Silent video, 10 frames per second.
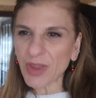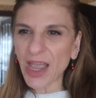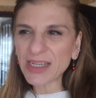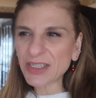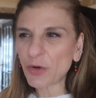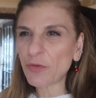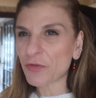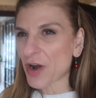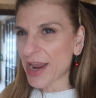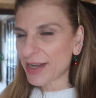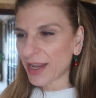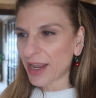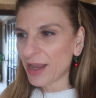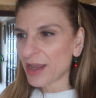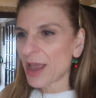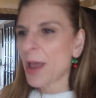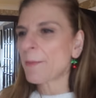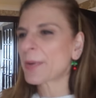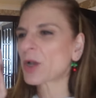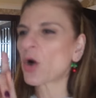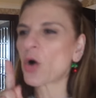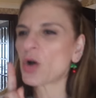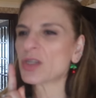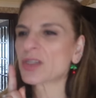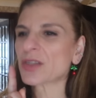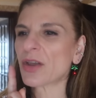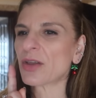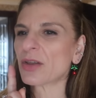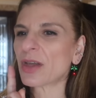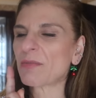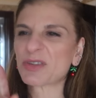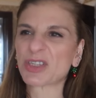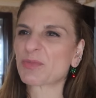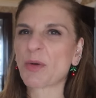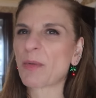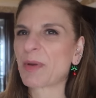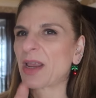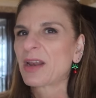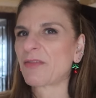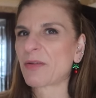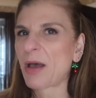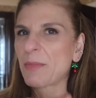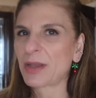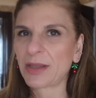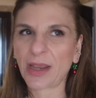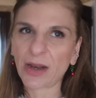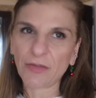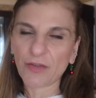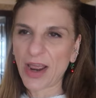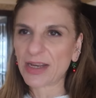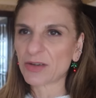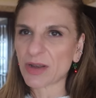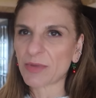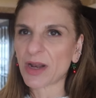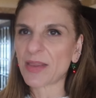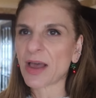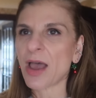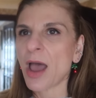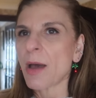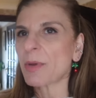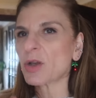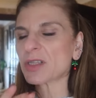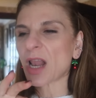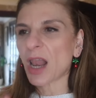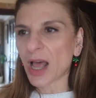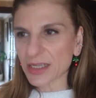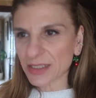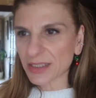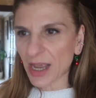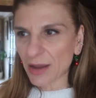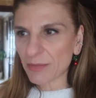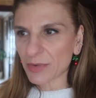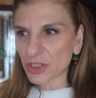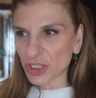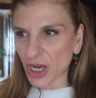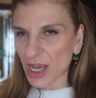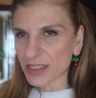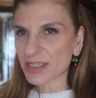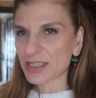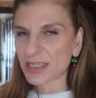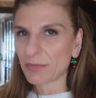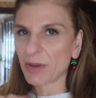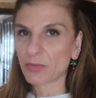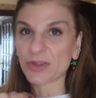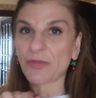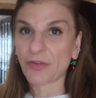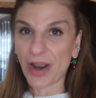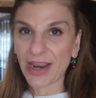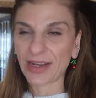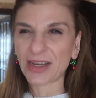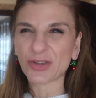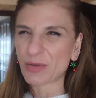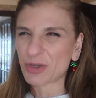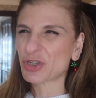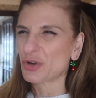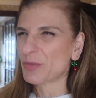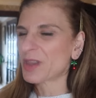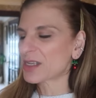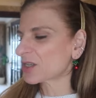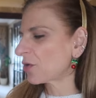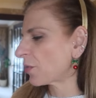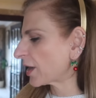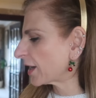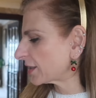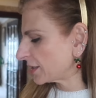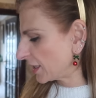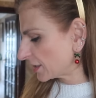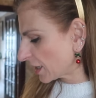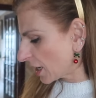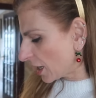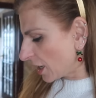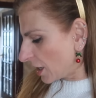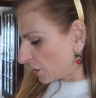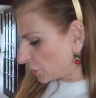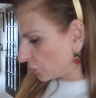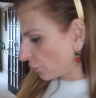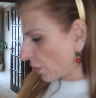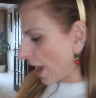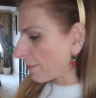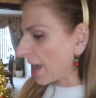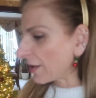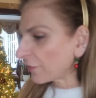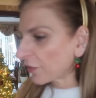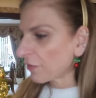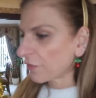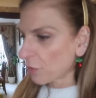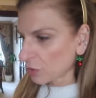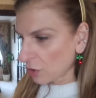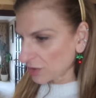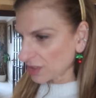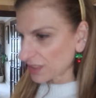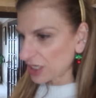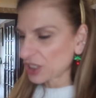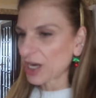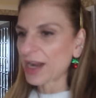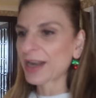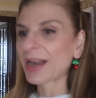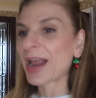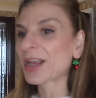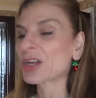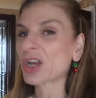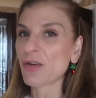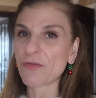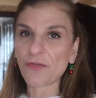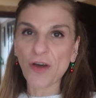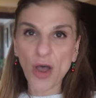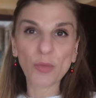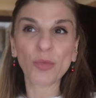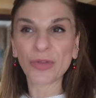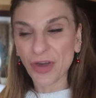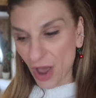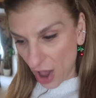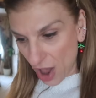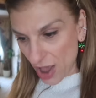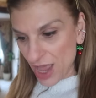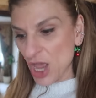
until Friday, because she's probably in a Monday and a Friday or something like that. Because the last time she asked to see me, it was a Friday. So I'm assuming that's her working days. So I'm in for a phone consultation, and then I can confirm with her,